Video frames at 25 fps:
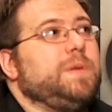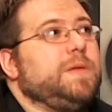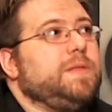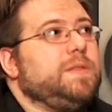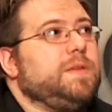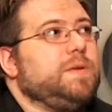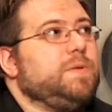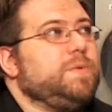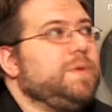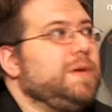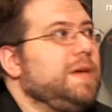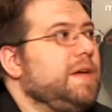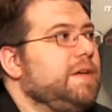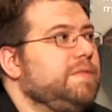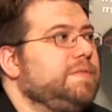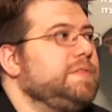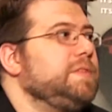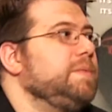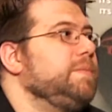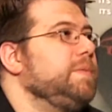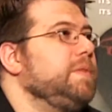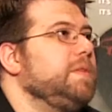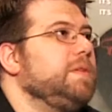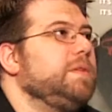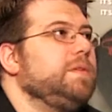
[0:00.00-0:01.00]
I think we have
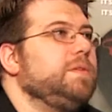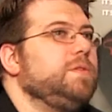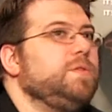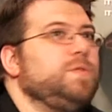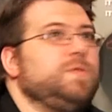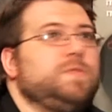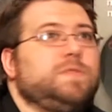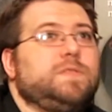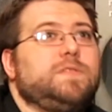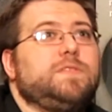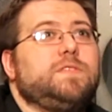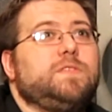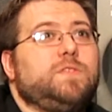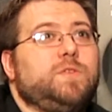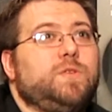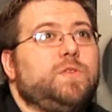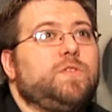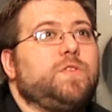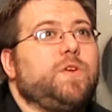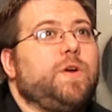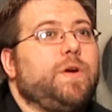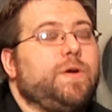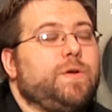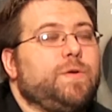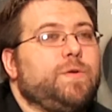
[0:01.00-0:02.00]
some of the news
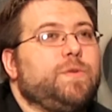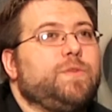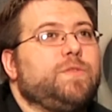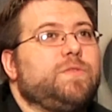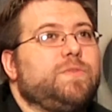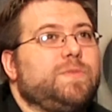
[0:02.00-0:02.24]
articles